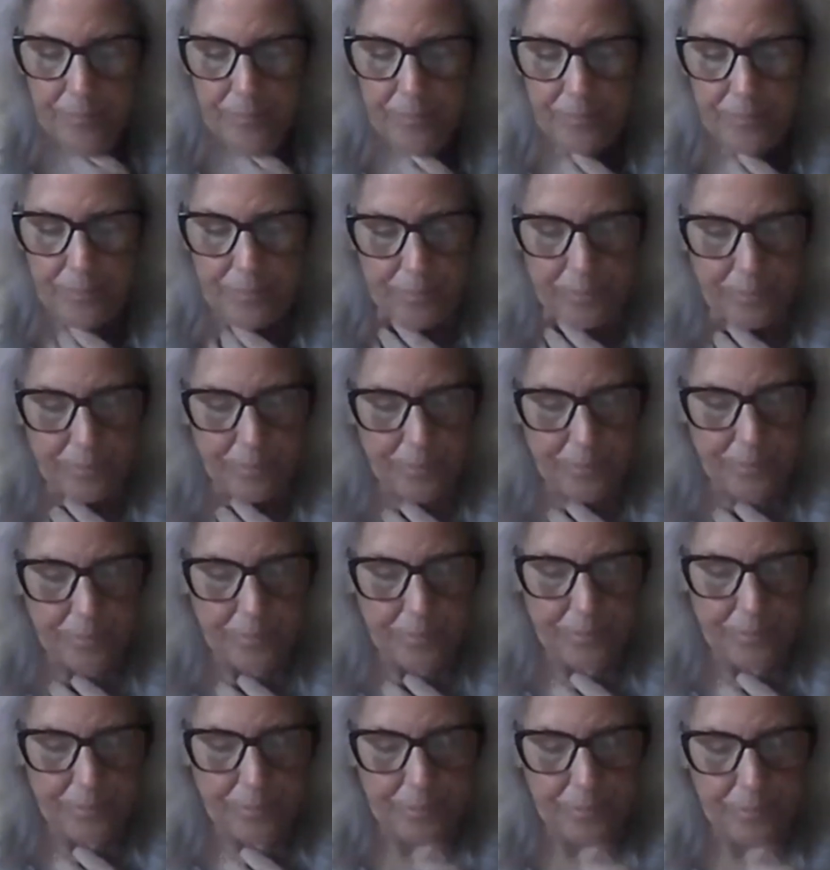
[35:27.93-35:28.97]

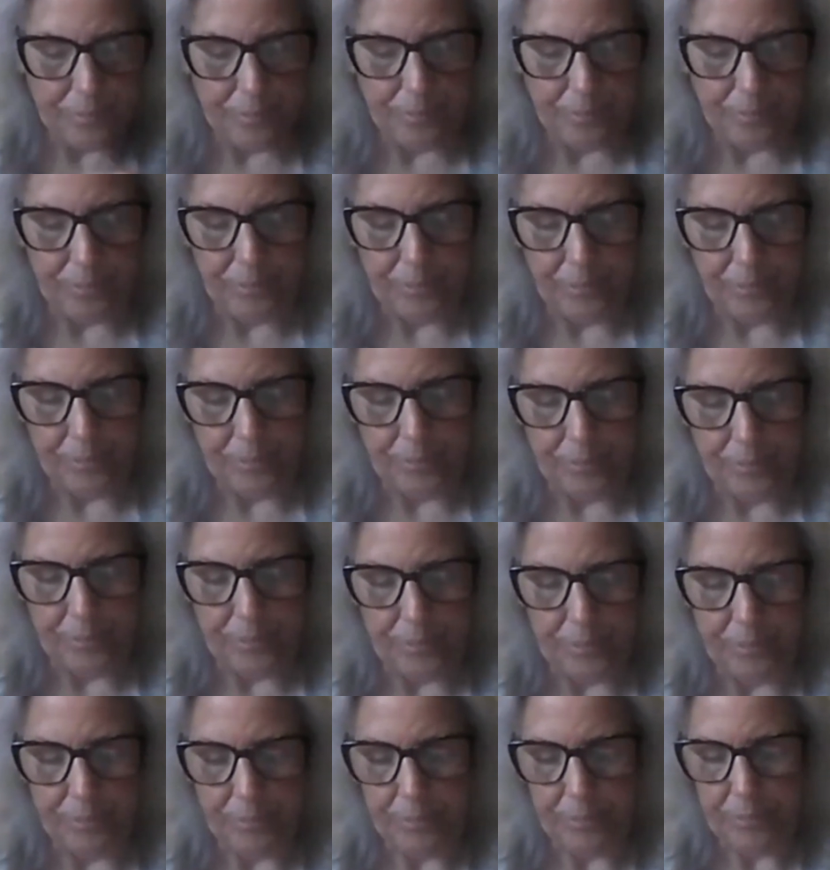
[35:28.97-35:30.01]

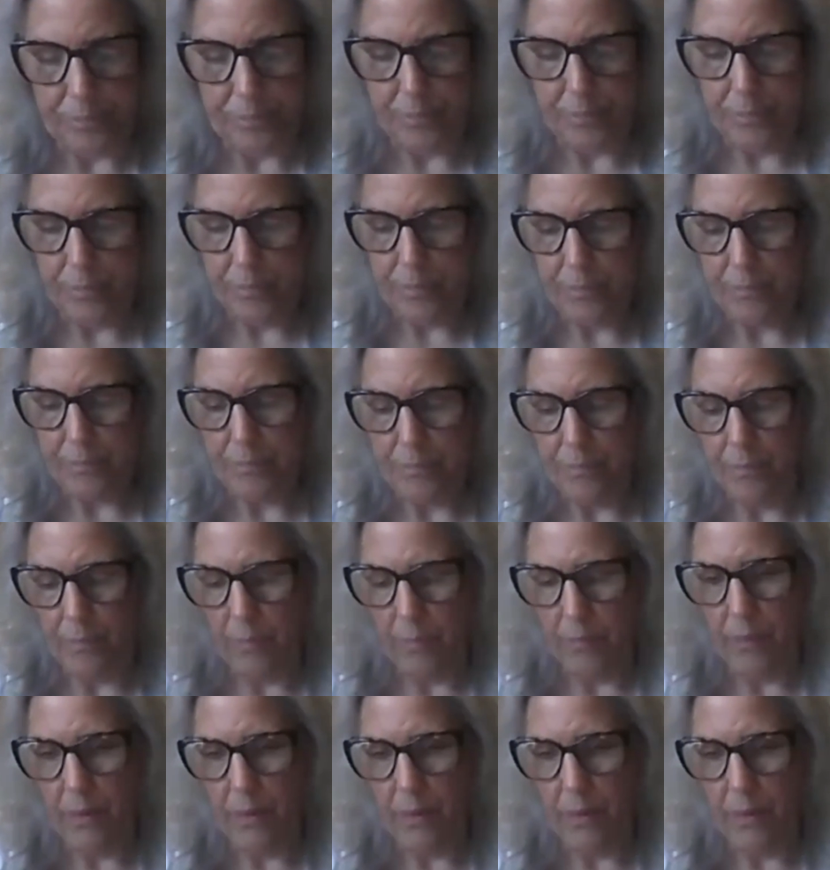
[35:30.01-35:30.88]
(no one is talking)